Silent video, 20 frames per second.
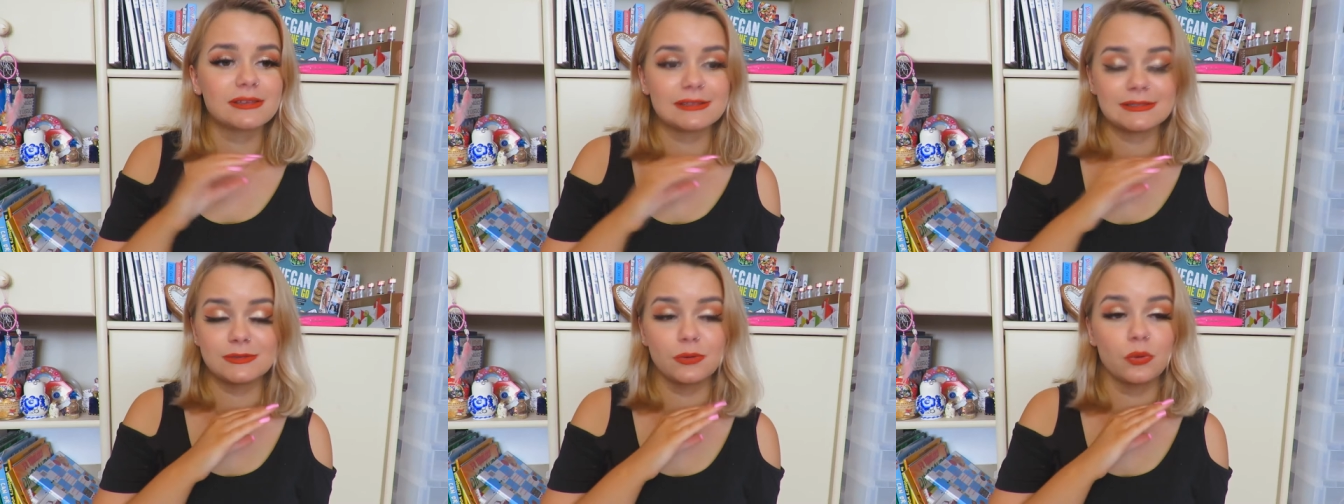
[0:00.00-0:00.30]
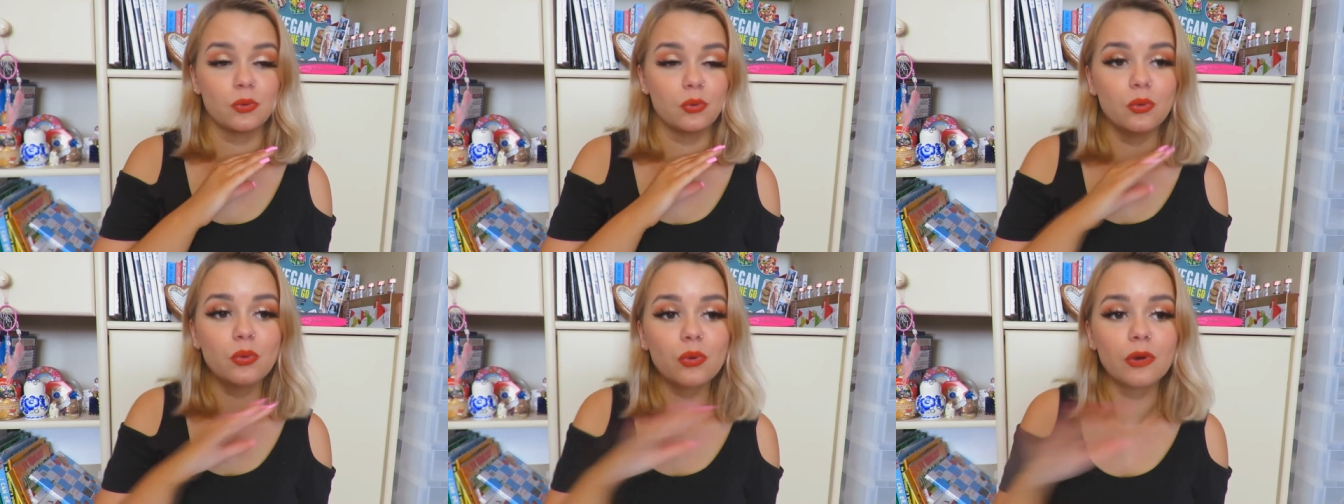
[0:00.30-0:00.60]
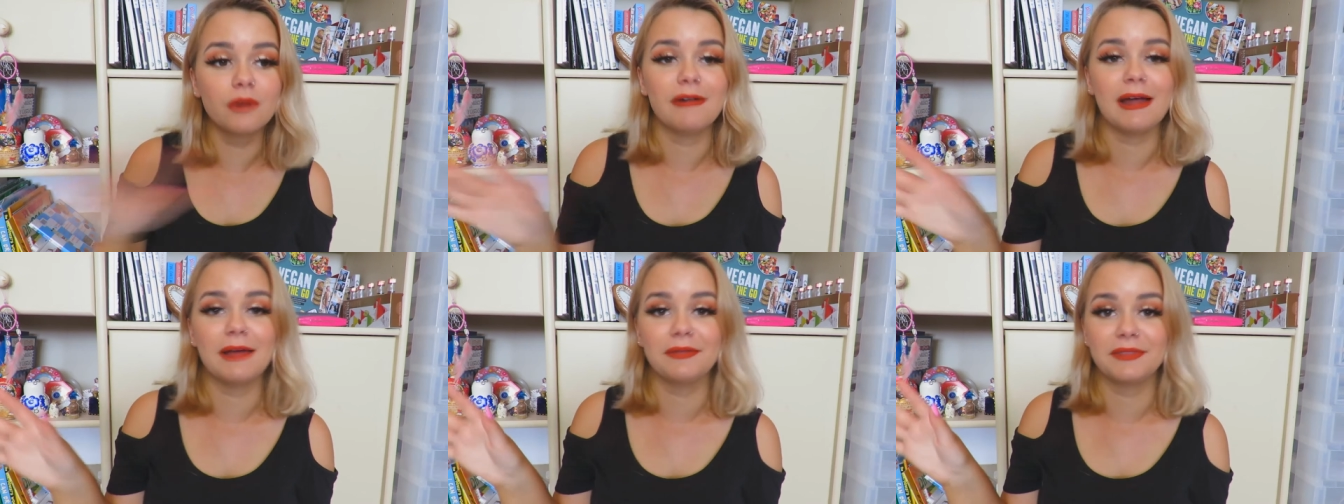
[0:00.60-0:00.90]
is
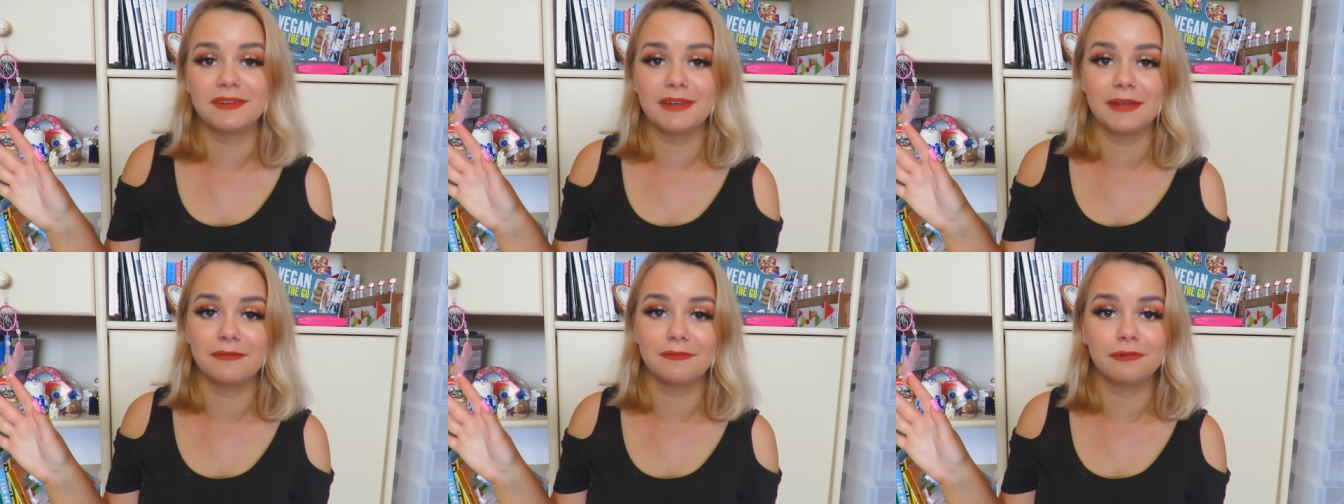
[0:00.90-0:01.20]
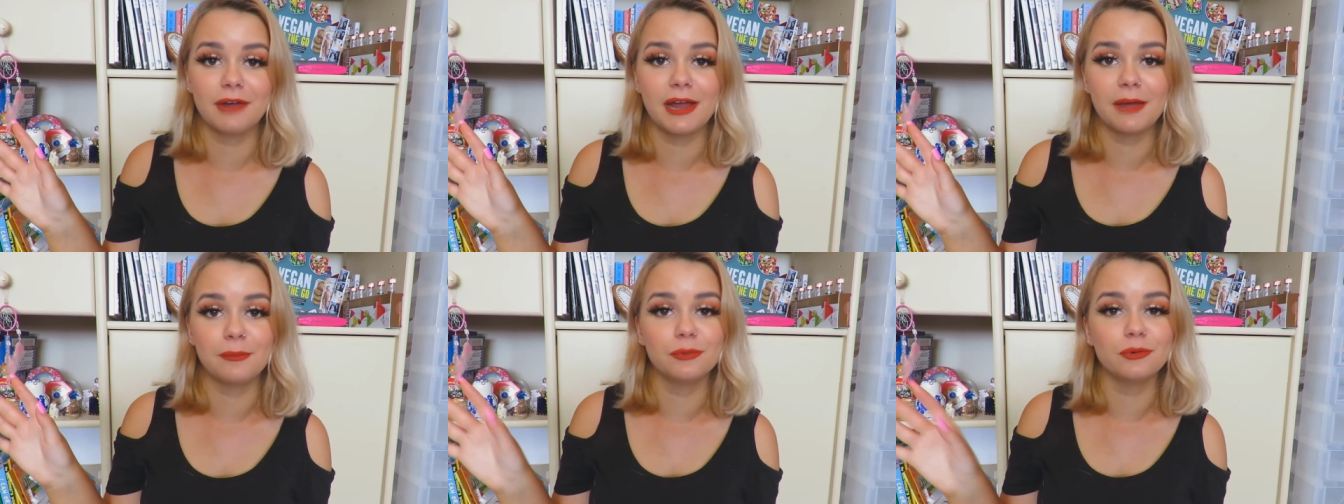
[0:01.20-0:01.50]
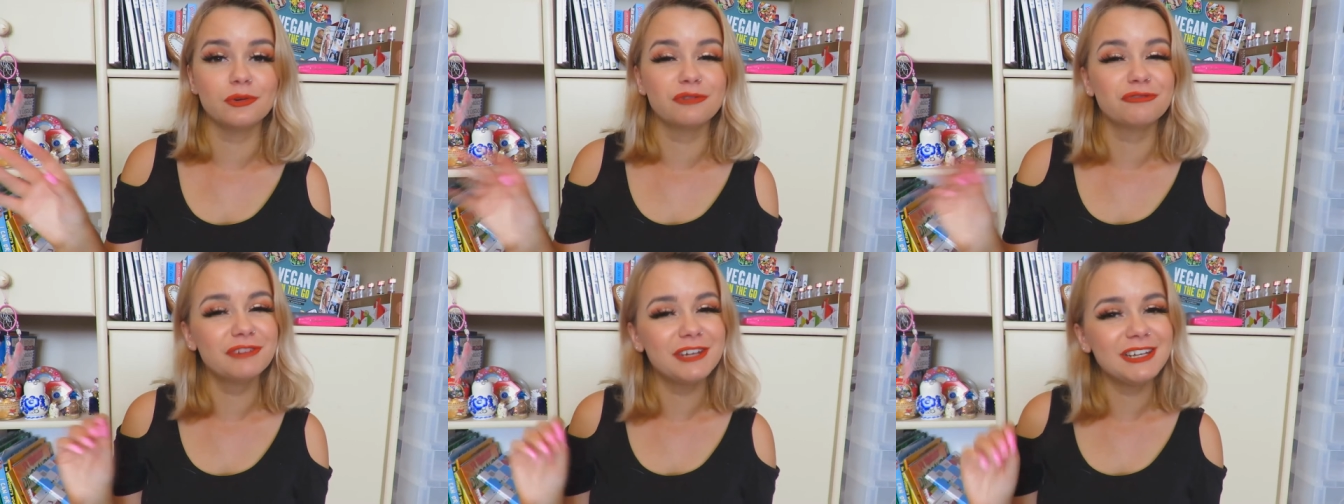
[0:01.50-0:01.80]
all around the Denver
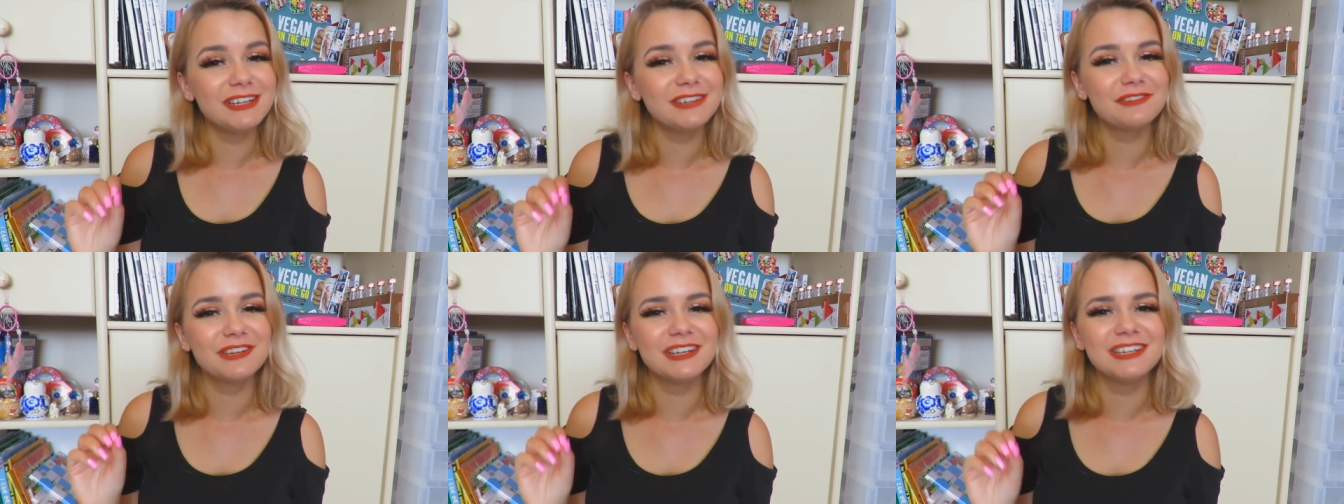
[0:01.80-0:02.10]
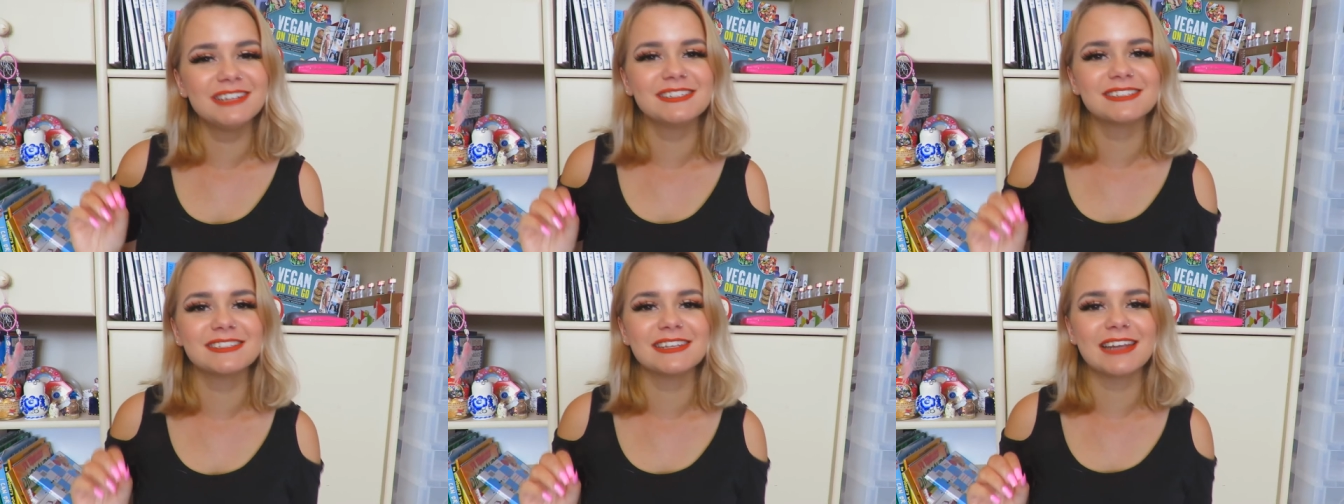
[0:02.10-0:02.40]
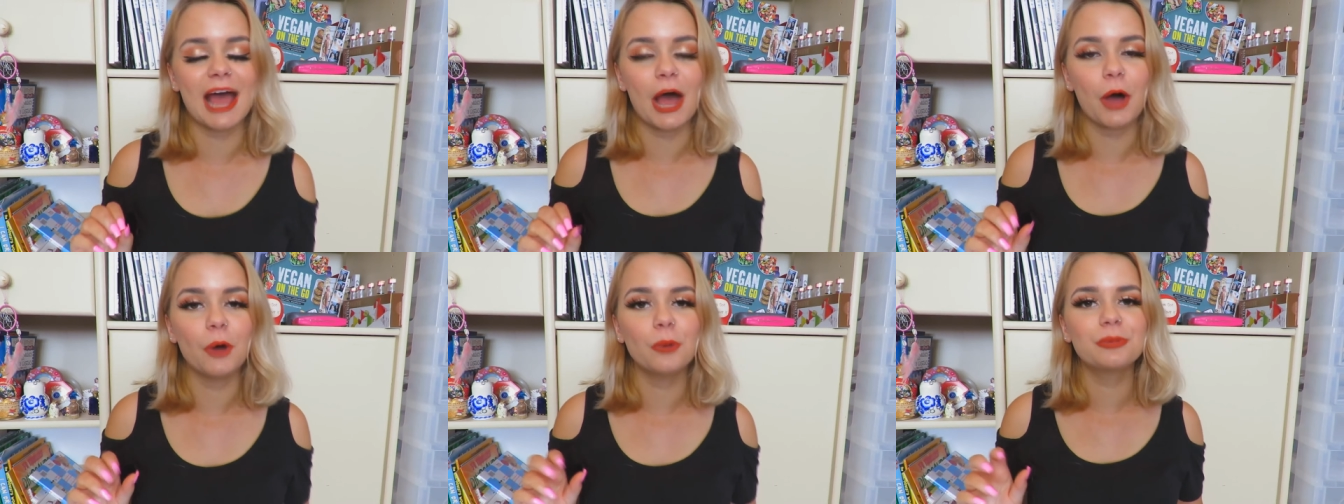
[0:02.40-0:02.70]
Airport really really
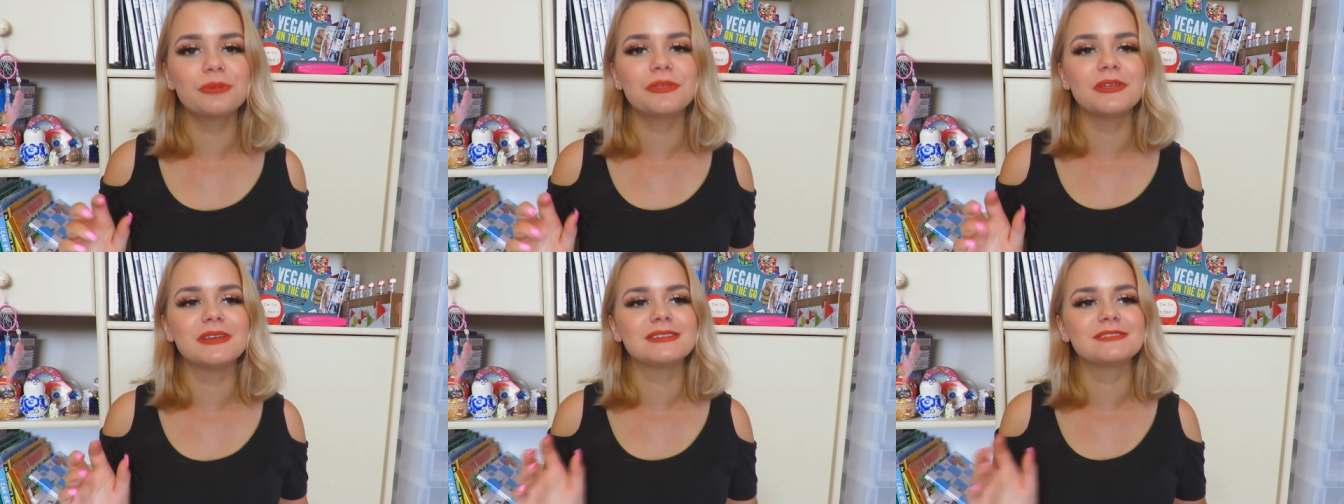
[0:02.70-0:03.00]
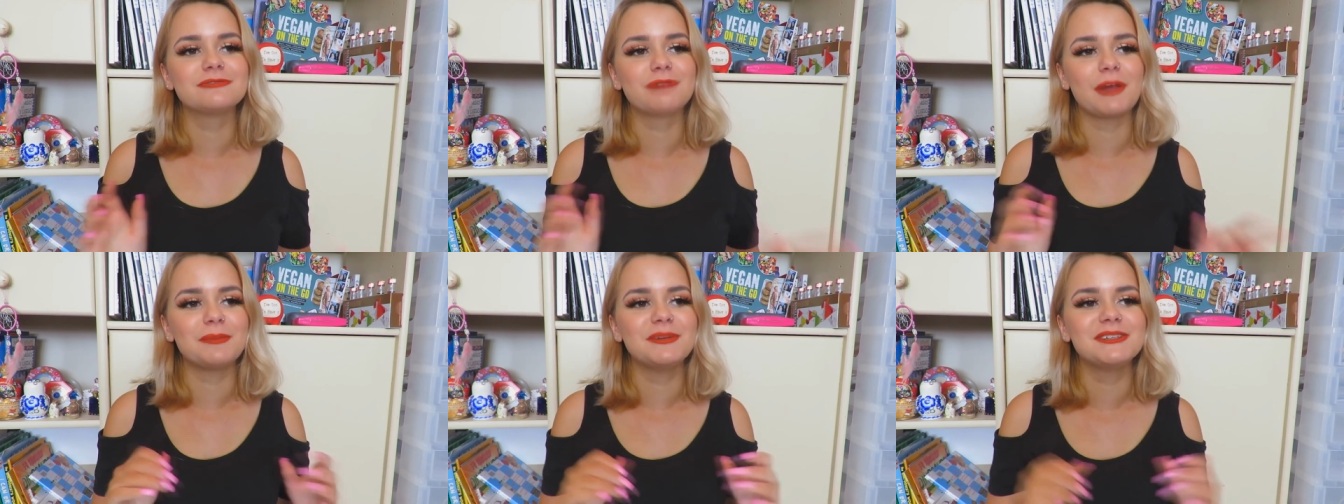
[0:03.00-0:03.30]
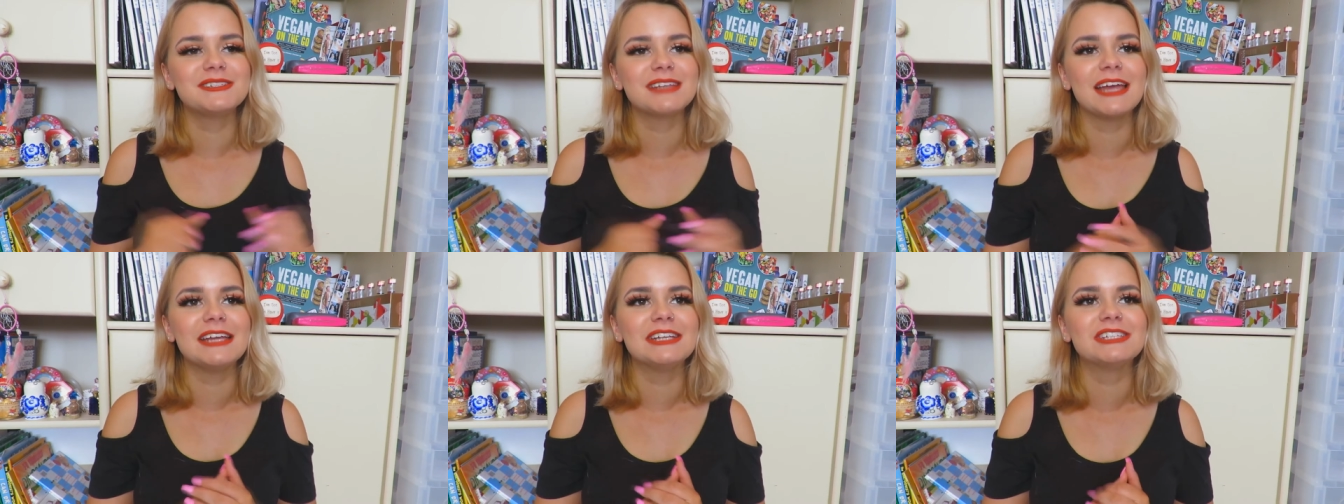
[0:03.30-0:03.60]
doesn't help this
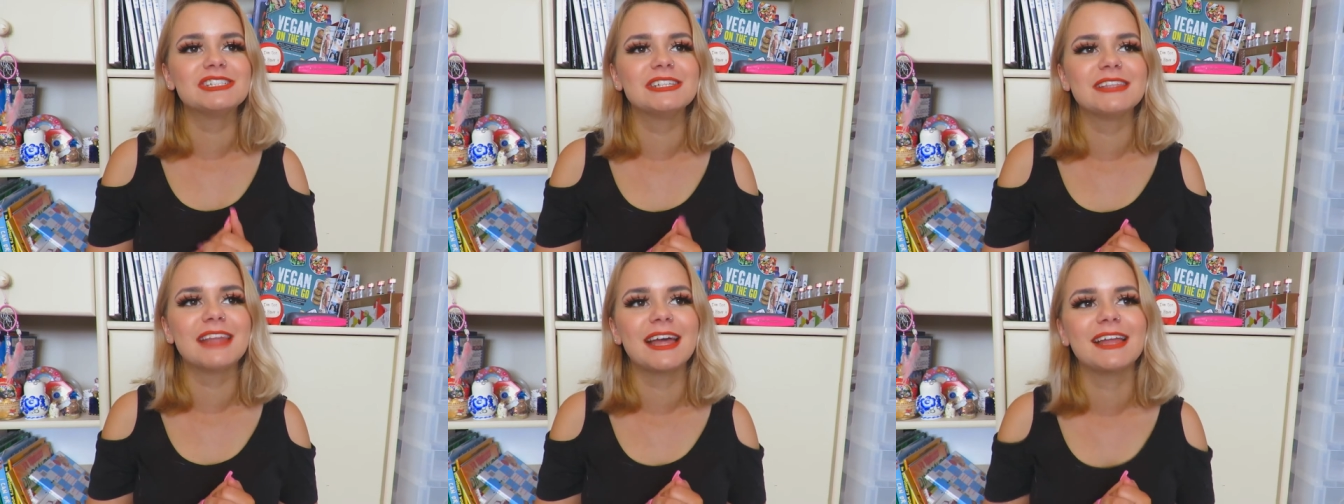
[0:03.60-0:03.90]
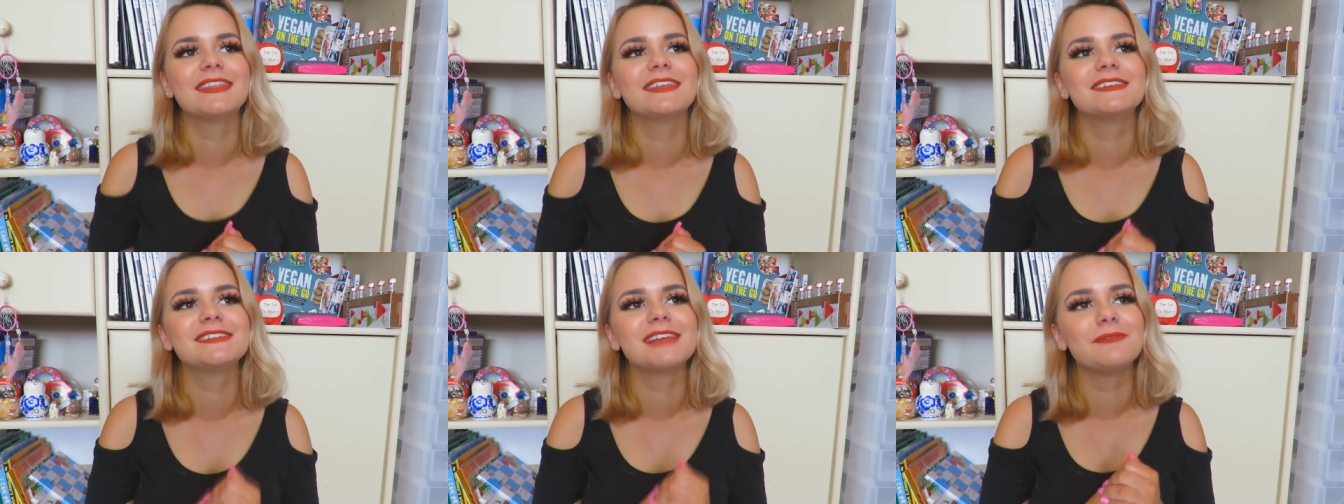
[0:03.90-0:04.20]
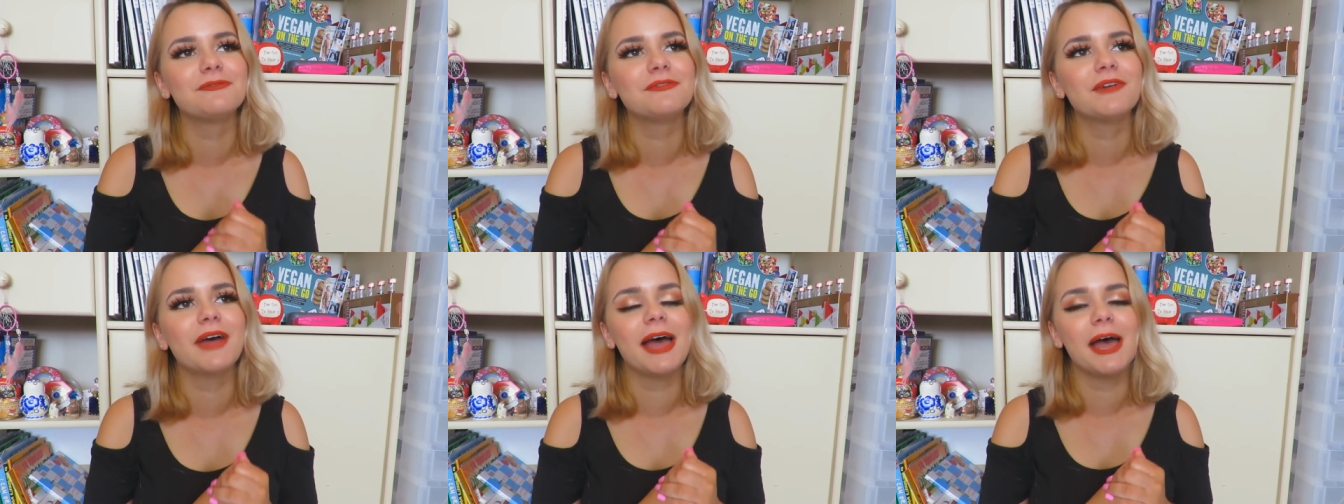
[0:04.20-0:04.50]
reputation that the
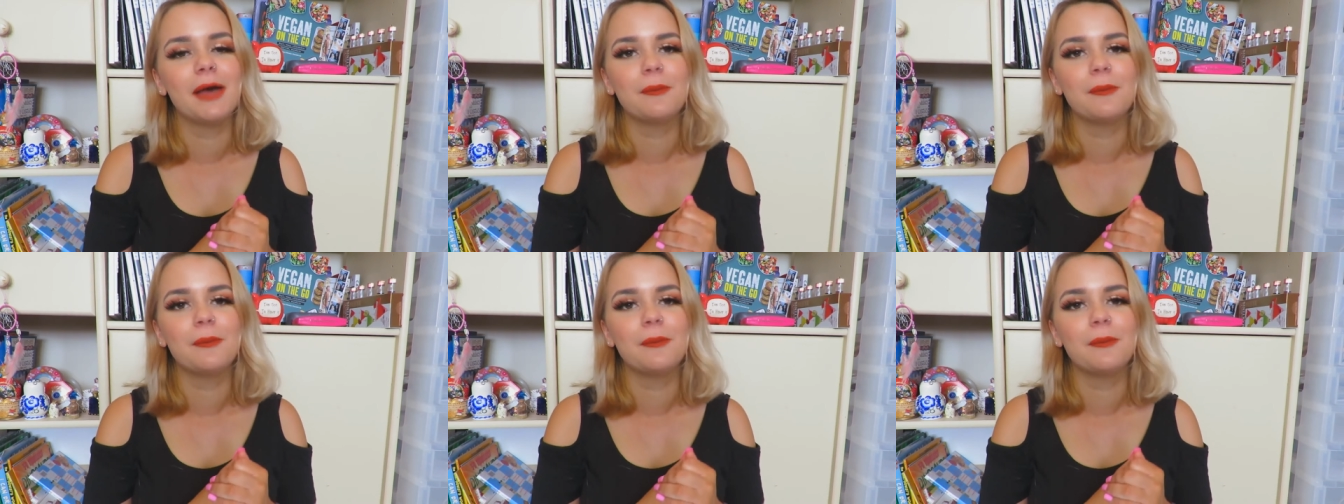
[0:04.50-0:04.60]
Denver